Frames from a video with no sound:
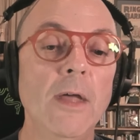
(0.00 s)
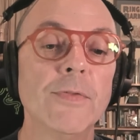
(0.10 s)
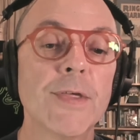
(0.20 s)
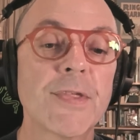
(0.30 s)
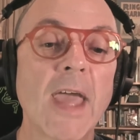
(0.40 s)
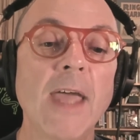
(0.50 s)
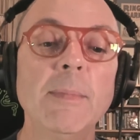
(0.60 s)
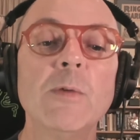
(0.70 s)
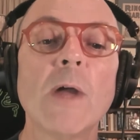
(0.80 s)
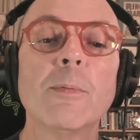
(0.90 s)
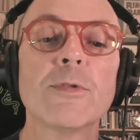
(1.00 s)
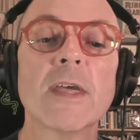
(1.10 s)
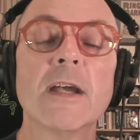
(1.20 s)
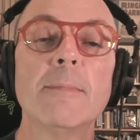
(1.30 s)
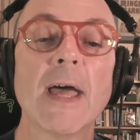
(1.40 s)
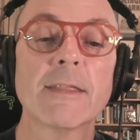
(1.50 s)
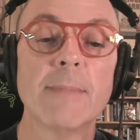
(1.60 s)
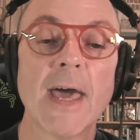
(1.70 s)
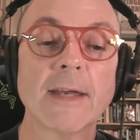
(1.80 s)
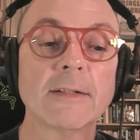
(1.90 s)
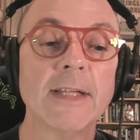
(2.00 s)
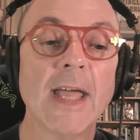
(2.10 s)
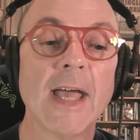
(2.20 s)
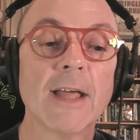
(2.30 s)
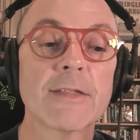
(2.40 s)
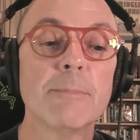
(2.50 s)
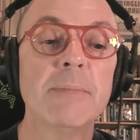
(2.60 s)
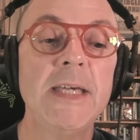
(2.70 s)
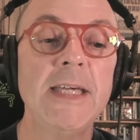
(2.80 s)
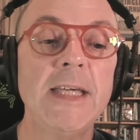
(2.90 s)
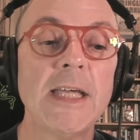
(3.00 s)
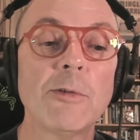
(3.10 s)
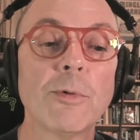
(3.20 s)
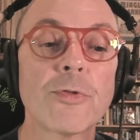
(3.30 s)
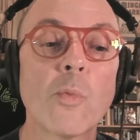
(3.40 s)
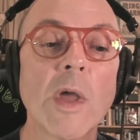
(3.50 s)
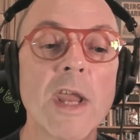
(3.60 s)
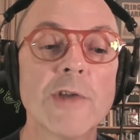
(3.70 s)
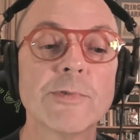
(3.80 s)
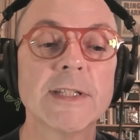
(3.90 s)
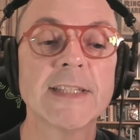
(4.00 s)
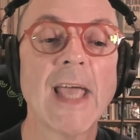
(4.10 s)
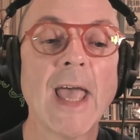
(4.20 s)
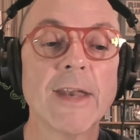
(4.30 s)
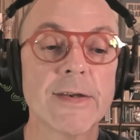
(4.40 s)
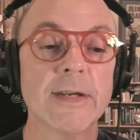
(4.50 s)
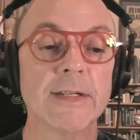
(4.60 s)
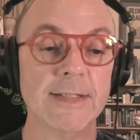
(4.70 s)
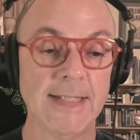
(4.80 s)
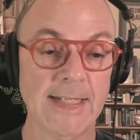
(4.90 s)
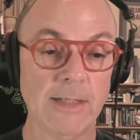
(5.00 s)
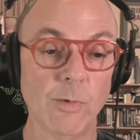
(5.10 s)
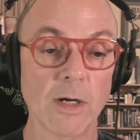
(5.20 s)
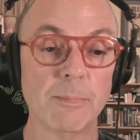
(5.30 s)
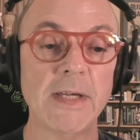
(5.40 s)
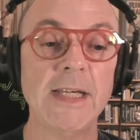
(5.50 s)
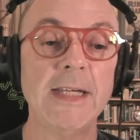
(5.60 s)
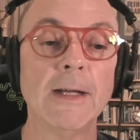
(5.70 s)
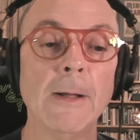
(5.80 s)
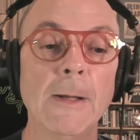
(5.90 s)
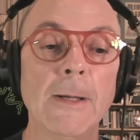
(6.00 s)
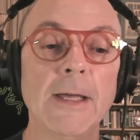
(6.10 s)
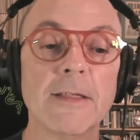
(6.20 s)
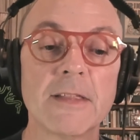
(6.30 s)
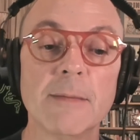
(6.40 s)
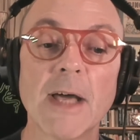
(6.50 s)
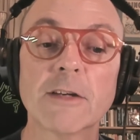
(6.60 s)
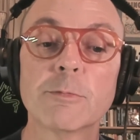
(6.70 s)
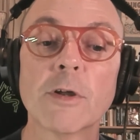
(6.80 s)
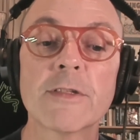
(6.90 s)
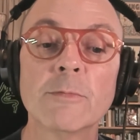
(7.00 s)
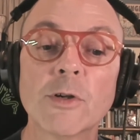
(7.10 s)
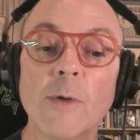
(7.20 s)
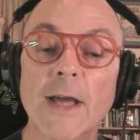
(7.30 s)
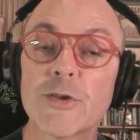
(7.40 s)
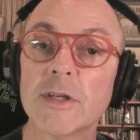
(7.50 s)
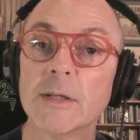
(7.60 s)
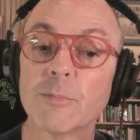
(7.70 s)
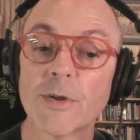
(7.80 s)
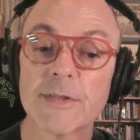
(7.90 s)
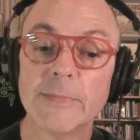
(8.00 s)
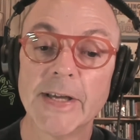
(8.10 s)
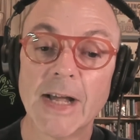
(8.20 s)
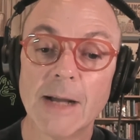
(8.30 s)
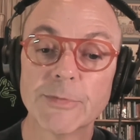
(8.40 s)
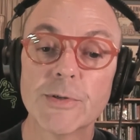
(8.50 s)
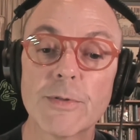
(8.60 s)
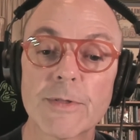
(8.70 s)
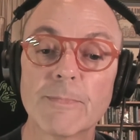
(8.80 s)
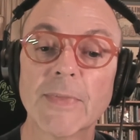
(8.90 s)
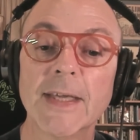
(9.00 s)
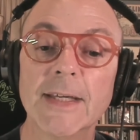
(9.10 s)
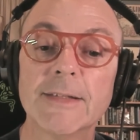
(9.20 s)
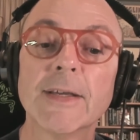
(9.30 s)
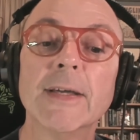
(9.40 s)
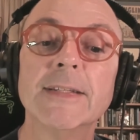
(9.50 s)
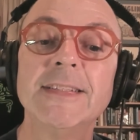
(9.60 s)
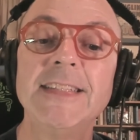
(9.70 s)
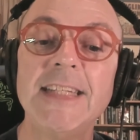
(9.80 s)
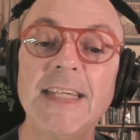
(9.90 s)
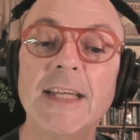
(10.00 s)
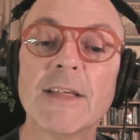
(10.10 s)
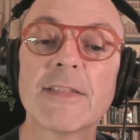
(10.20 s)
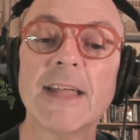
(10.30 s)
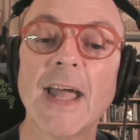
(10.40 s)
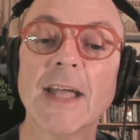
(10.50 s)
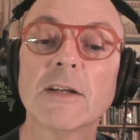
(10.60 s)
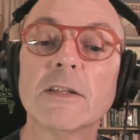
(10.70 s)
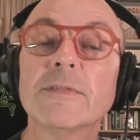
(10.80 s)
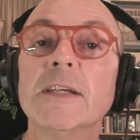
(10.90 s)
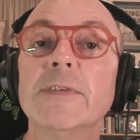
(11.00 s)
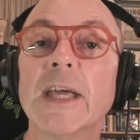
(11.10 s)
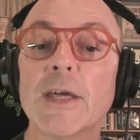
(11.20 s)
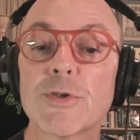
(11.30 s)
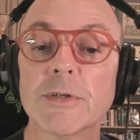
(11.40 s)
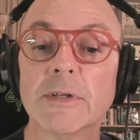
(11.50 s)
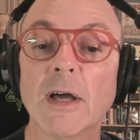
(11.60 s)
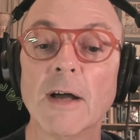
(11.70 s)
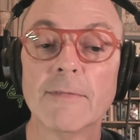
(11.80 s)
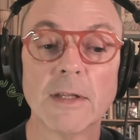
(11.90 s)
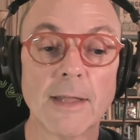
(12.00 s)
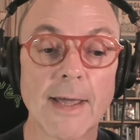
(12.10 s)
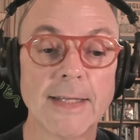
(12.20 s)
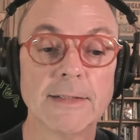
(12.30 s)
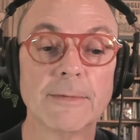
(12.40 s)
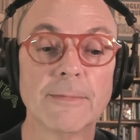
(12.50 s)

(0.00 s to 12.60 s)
This can be represented mathematically as P equals 110 D, where P is the amount of prism correction in prism diopters, and D is the angle of deviation of the light.